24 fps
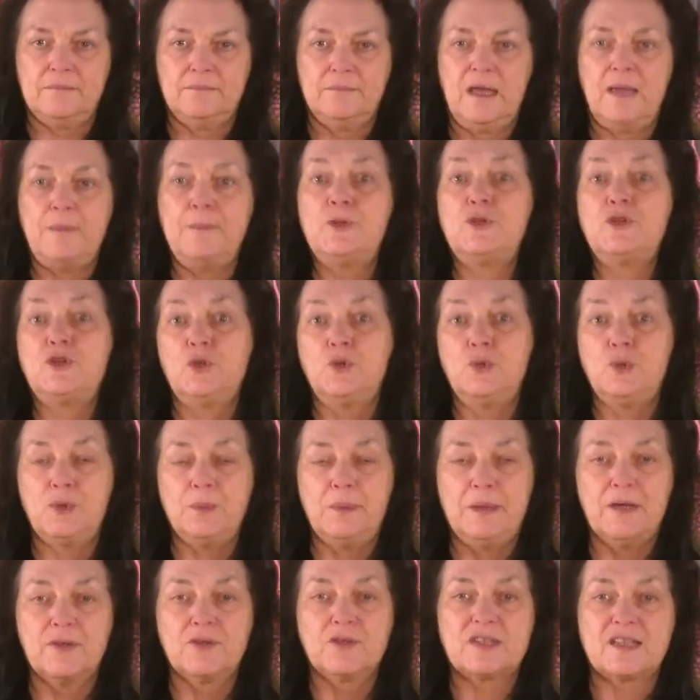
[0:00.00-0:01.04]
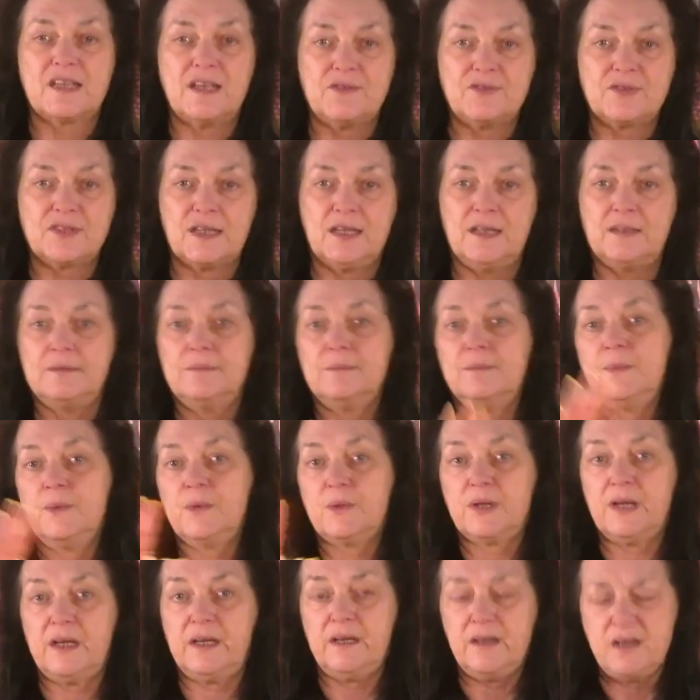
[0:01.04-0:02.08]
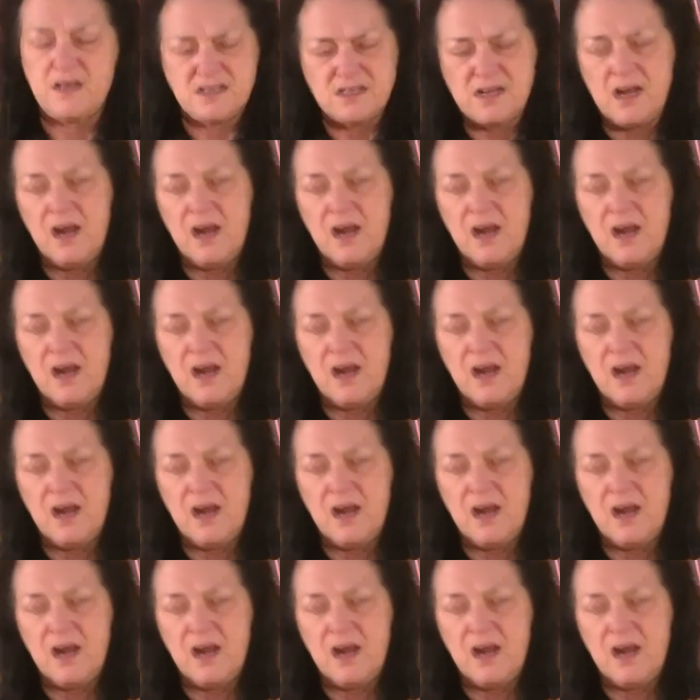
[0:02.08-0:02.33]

Maybe two to be on the safe side. Okay?